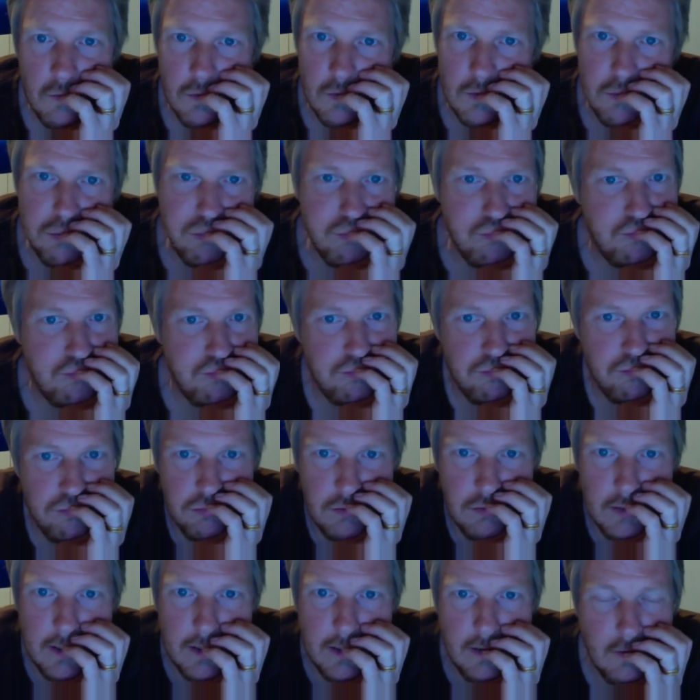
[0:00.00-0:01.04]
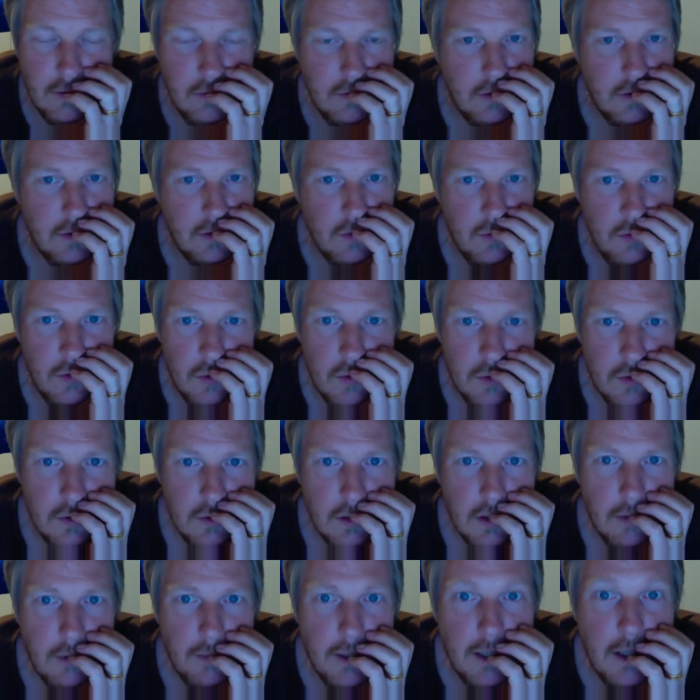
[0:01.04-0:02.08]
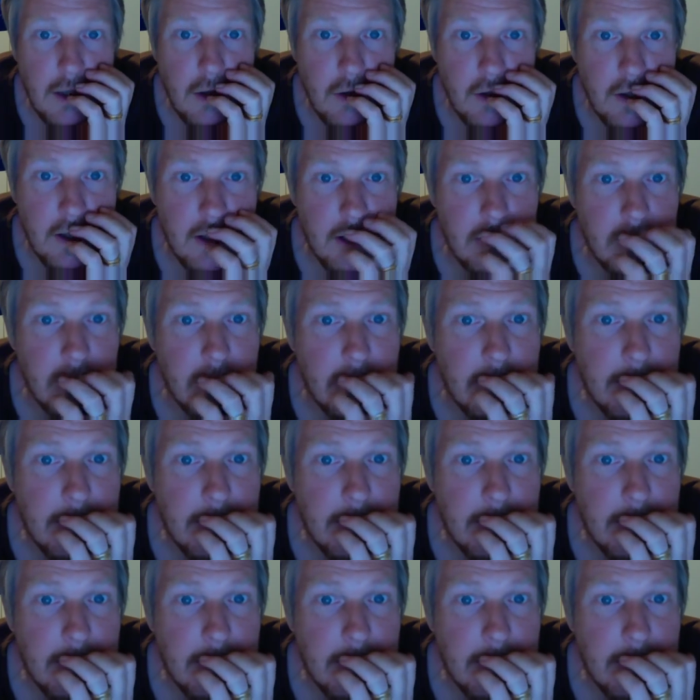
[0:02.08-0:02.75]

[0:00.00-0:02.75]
Well, I don't know. A billionaire?